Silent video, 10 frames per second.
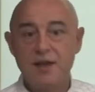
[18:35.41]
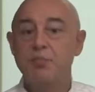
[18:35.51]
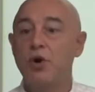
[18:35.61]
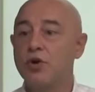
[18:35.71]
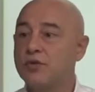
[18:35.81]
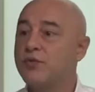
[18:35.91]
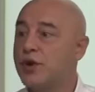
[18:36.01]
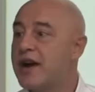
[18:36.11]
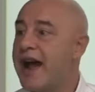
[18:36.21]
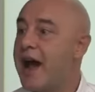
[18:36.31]
they borrowed
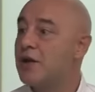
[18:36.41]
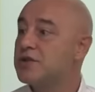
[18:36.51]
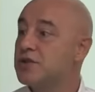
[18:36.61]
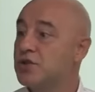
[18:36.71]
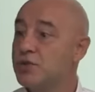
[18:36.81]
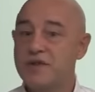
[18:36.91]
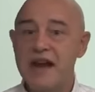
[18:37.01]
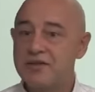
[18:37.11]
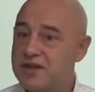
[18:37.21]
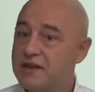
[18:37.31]
for a house in
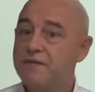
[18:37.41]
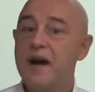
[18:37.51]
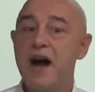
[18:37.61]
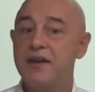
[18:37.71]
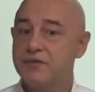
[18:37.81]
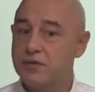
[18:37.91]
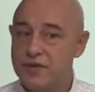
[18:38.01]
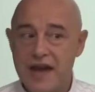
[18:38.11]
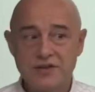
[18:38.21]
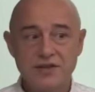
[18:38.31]
2005,
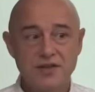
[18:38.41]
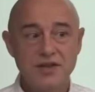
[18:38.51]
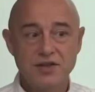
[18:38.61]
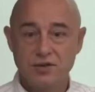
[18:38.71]
2006,